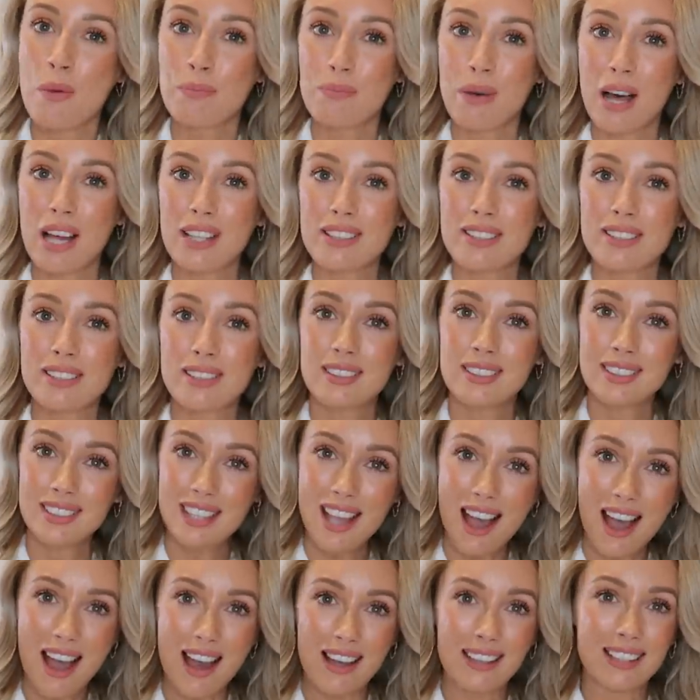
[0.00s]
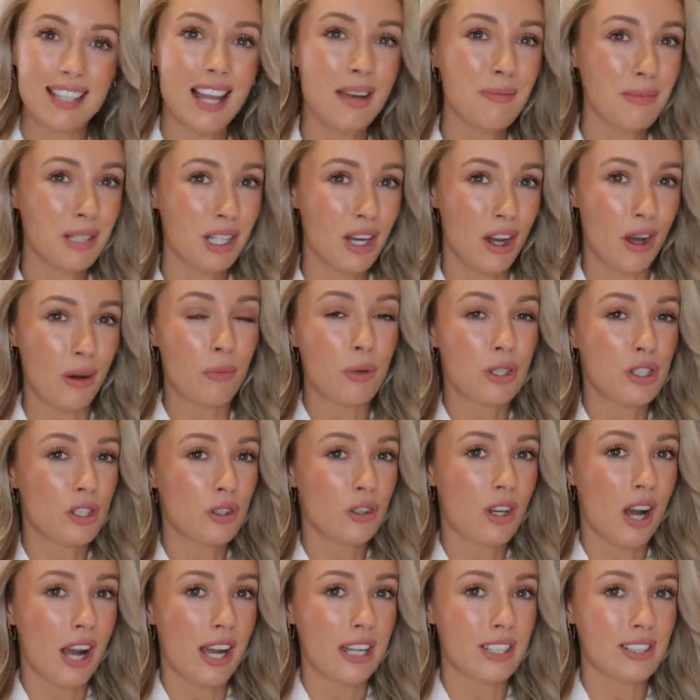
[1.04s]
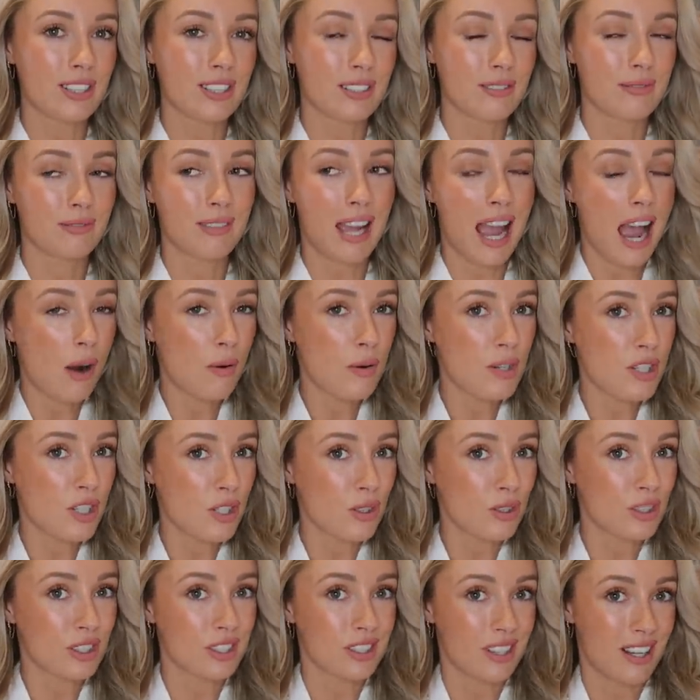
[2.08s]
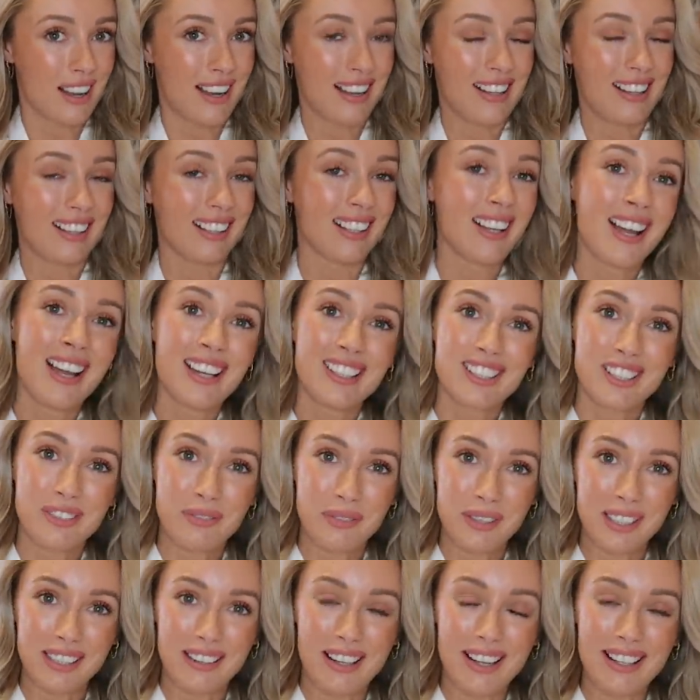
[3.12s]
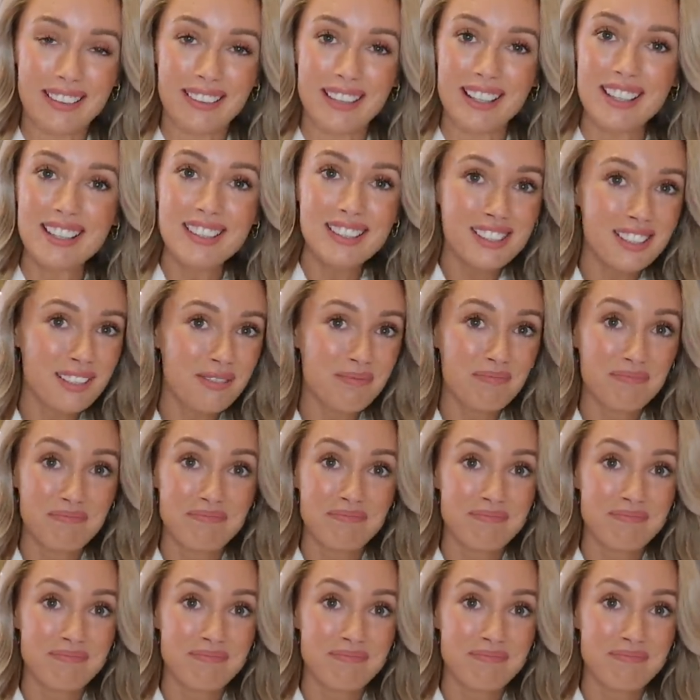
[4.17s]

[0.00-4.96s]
But yeah, let me know, would you guys, how would you style something like this?